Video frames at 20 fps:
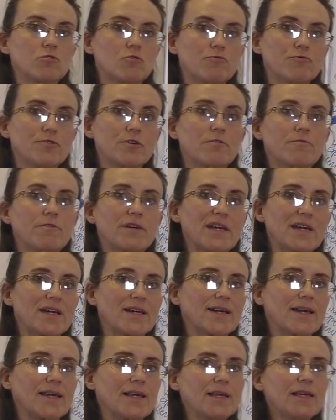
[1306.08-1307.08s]
new
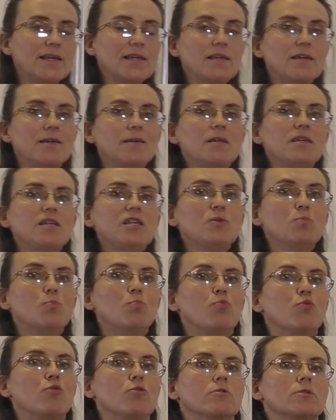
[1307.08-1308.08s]
form of
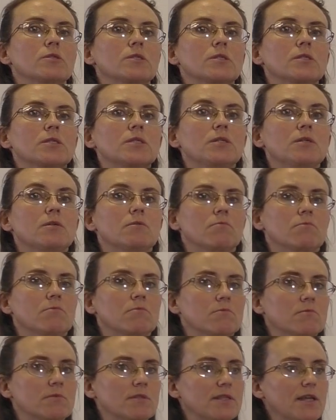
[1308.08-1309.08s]
life
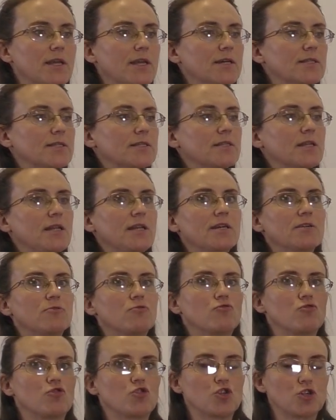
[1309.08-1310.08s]
as such an
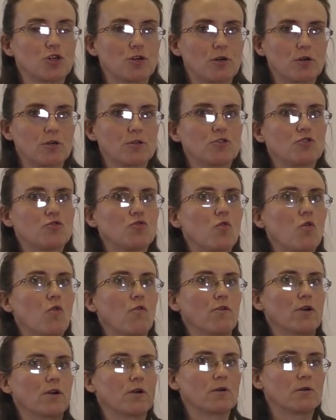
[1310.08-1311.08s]
impulse for
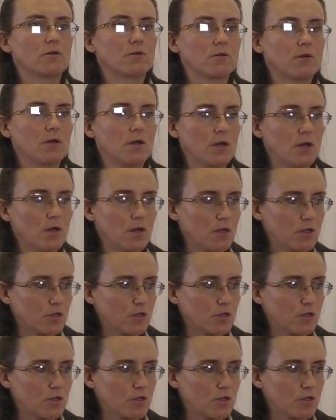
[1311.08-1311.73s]
the next life.